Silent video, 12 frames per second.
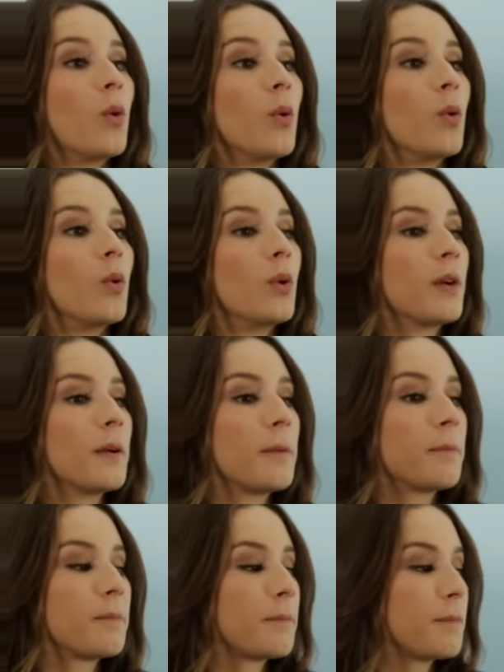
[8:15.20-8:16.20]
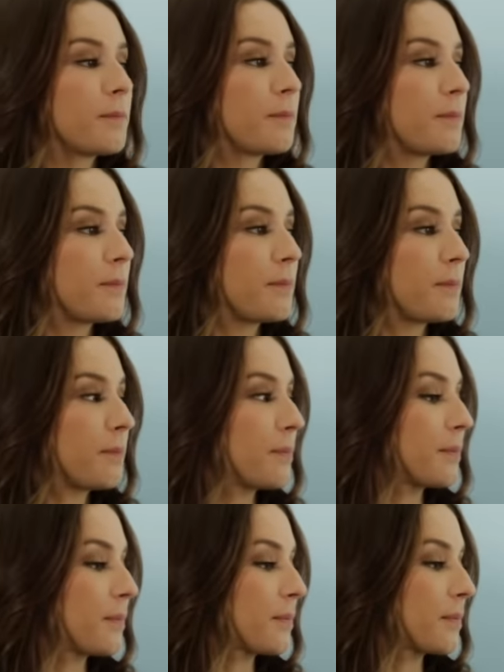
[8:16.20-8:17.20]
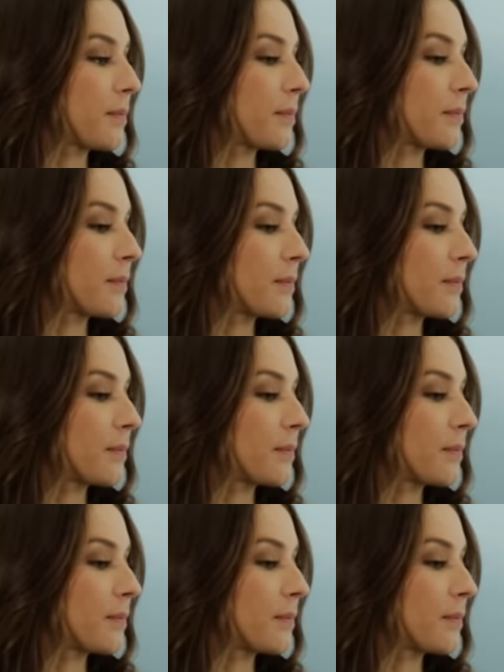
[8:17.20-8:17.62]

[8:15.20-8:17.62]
(silent)